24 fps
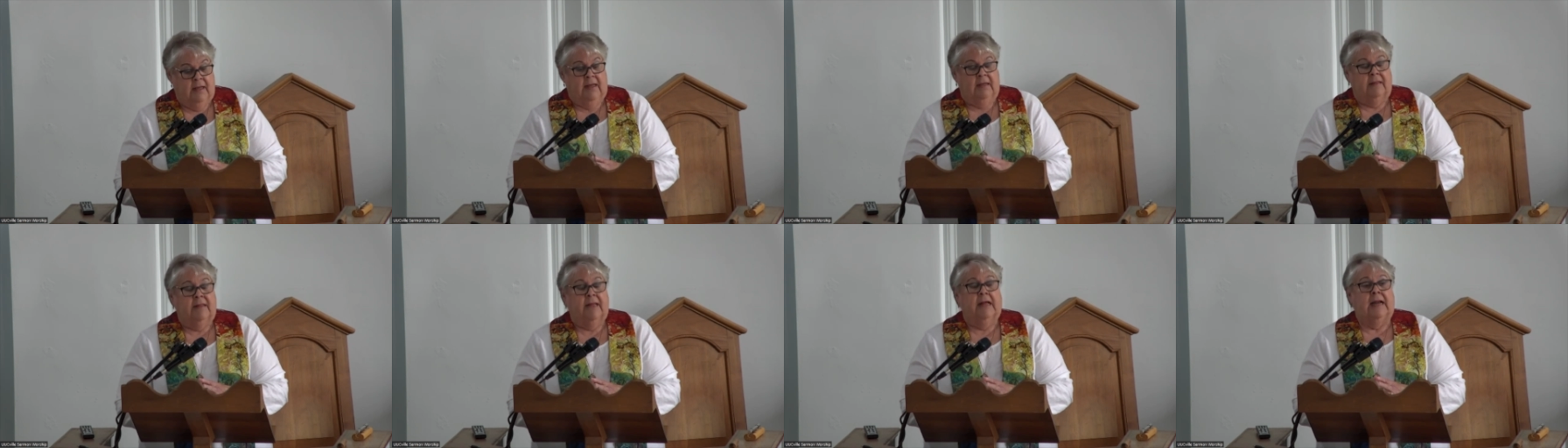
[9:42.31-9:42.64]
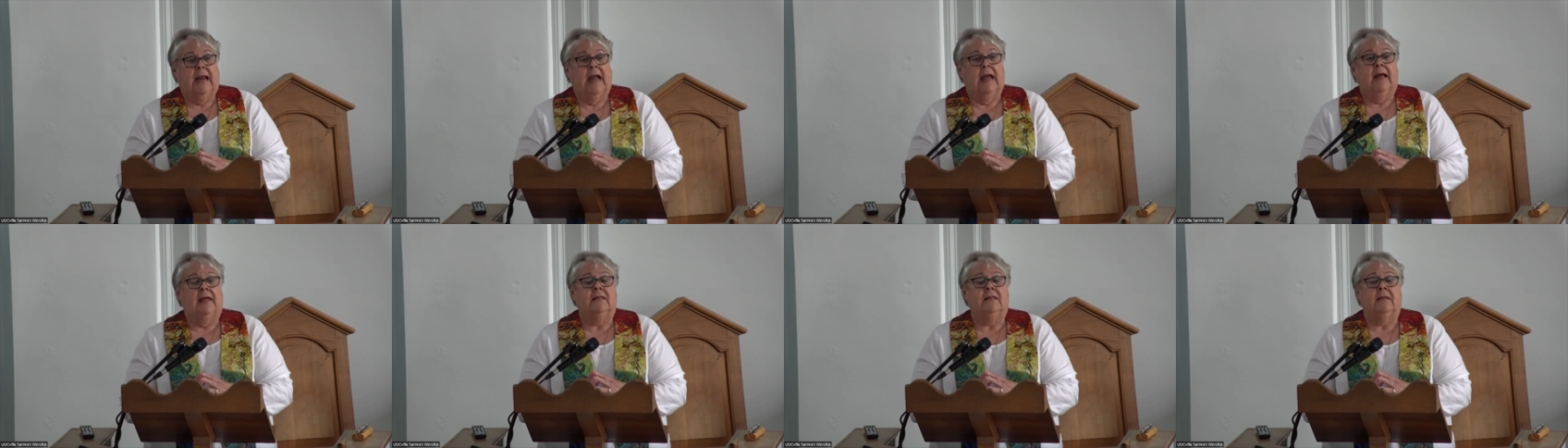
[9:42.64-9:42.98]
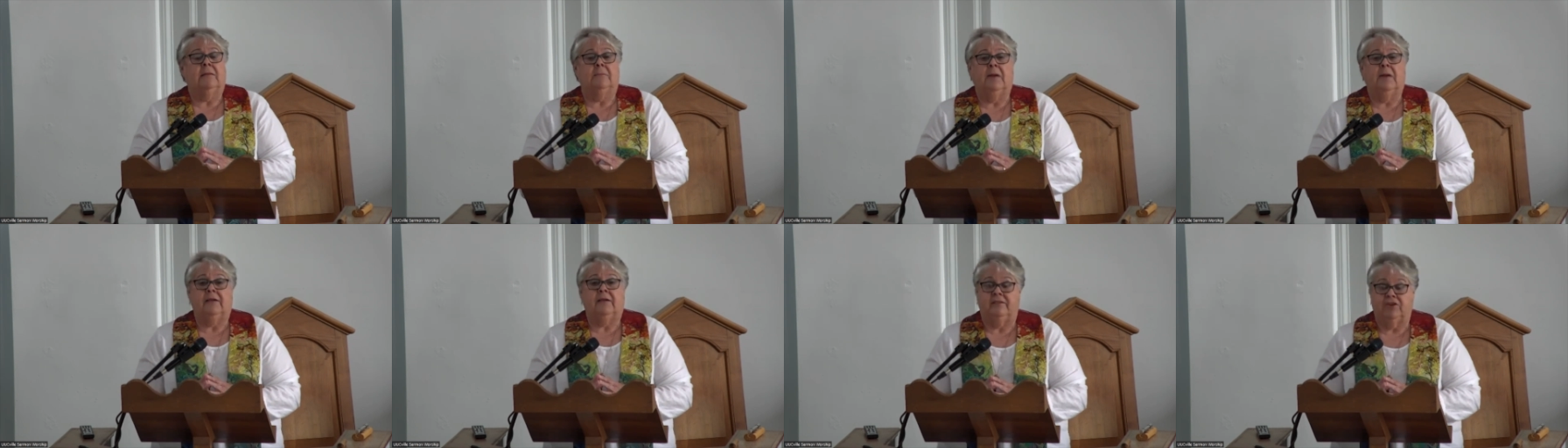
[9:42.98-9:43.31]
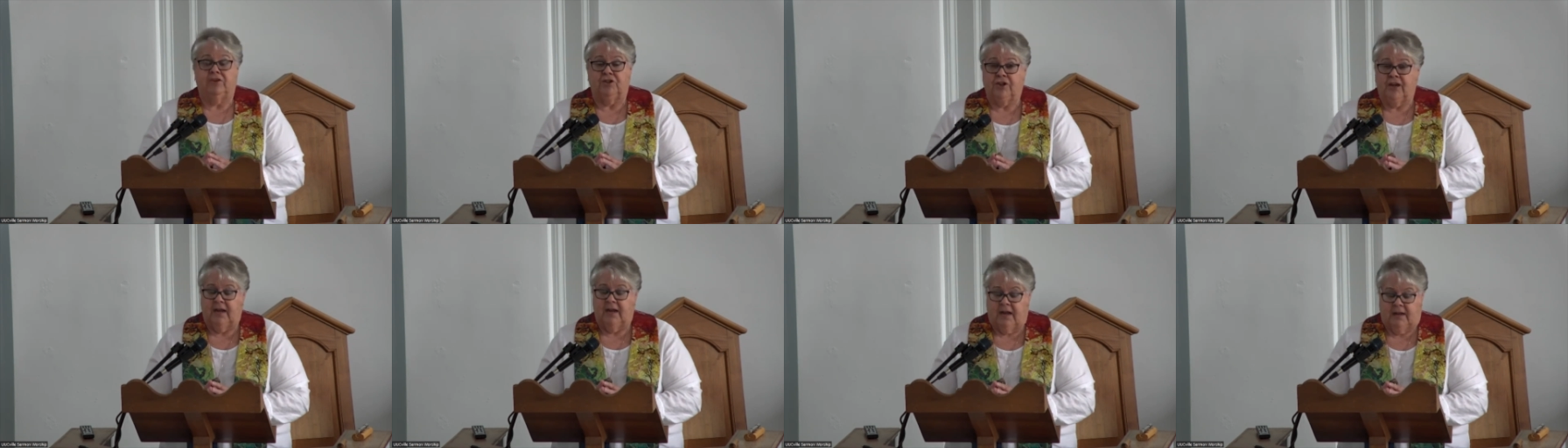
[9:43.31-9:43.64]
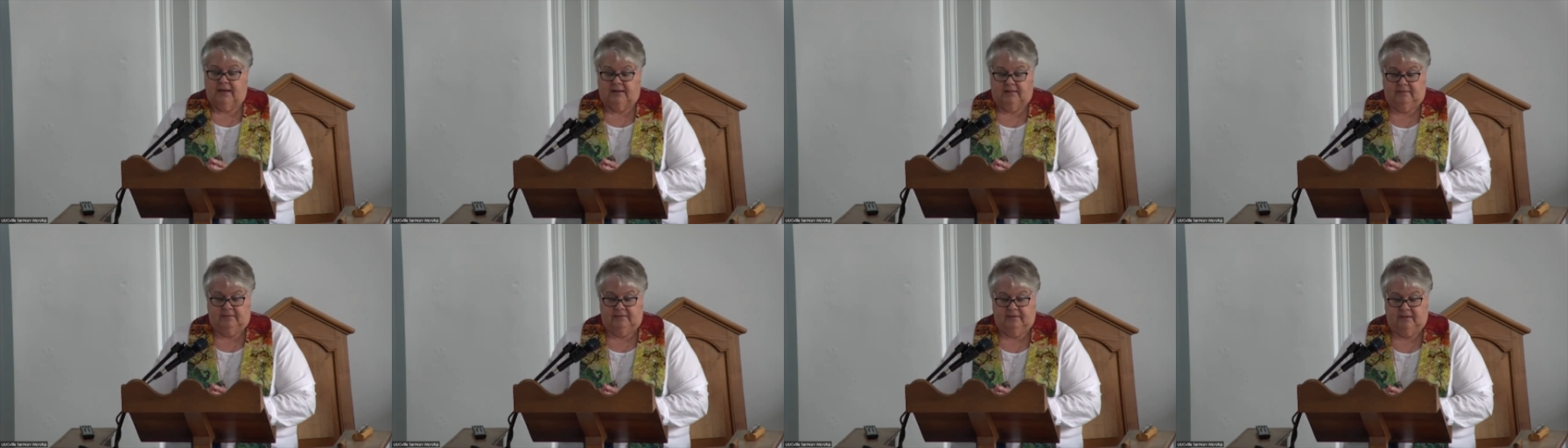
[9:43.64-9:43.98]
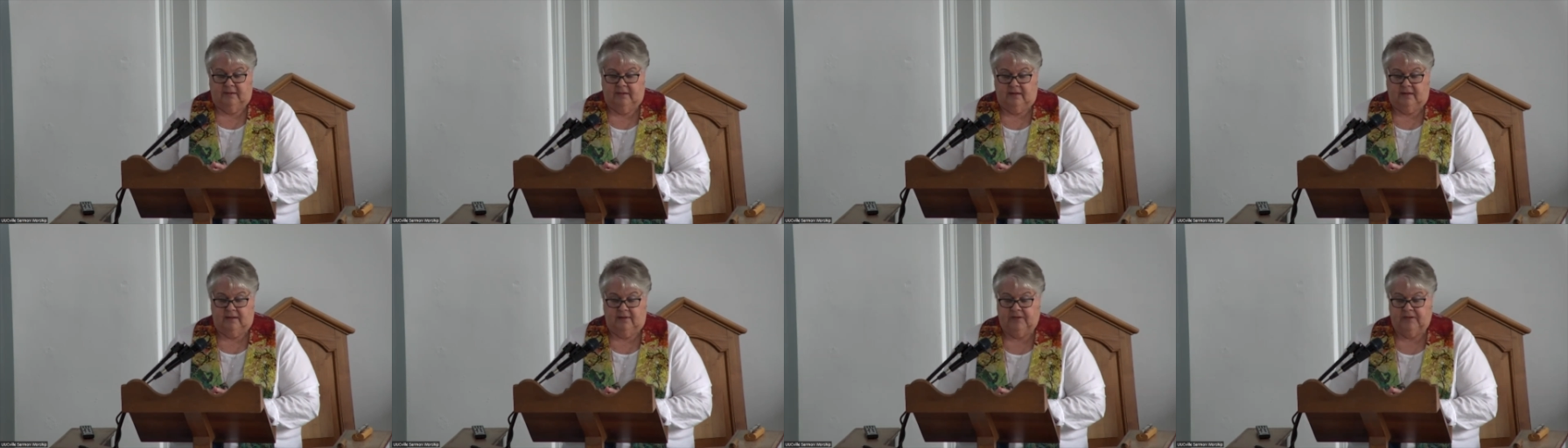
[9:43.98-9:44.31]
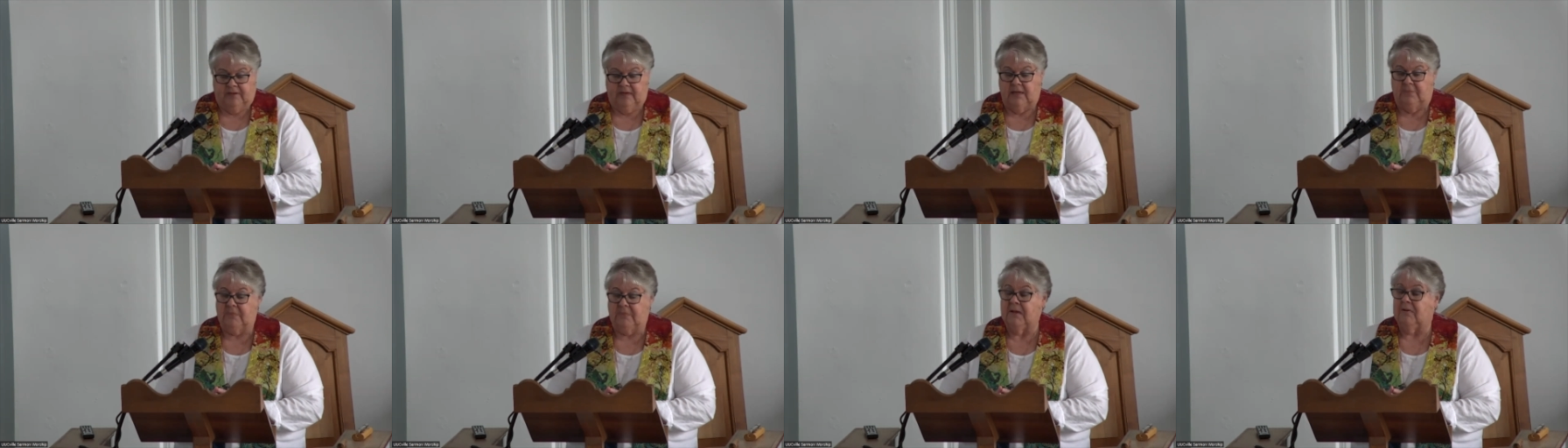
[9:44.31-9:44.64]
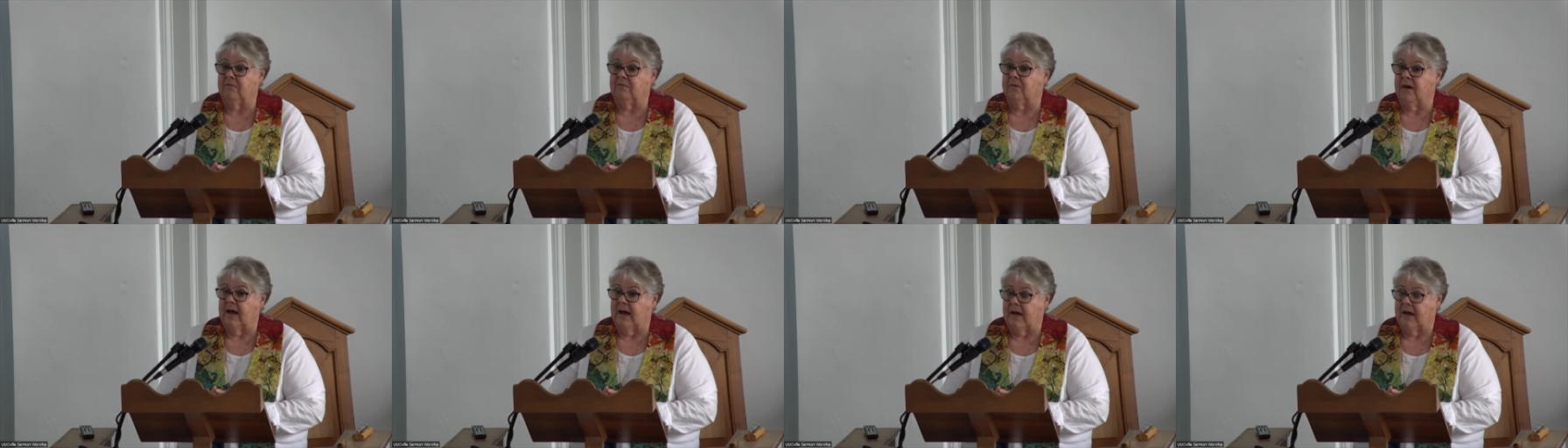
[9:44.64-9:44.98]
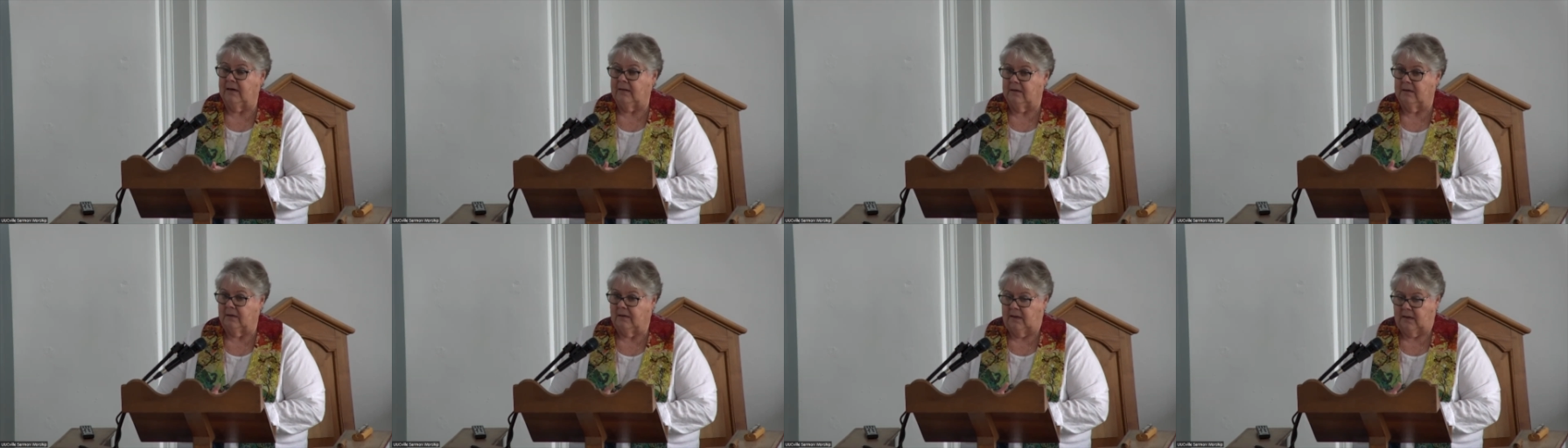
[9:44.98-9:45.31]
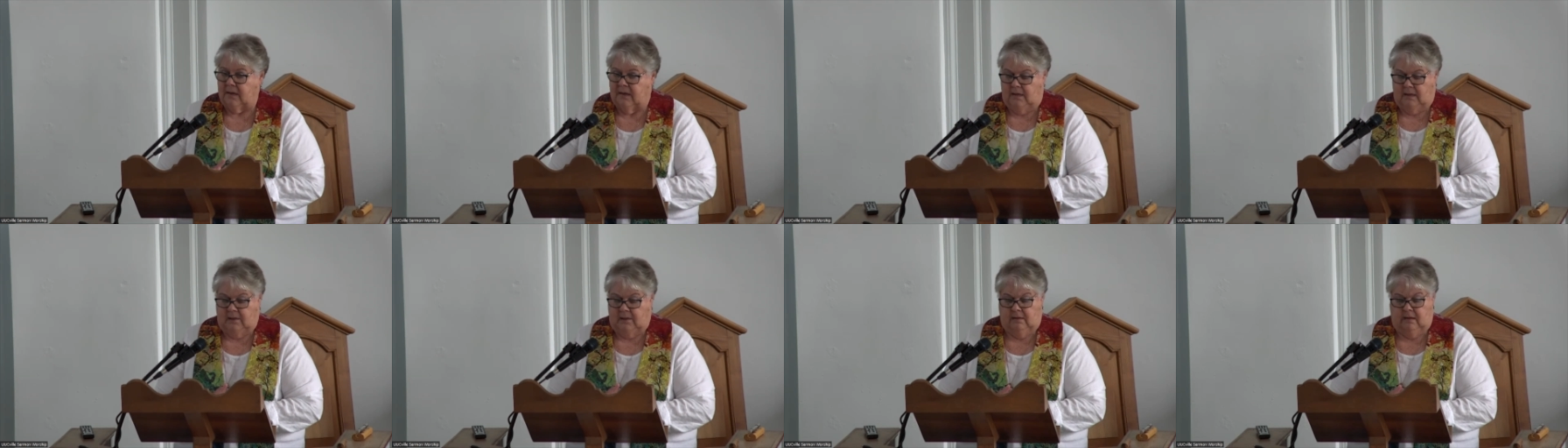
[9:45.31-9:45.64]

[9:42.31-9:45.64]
that had the best chance of keeping violently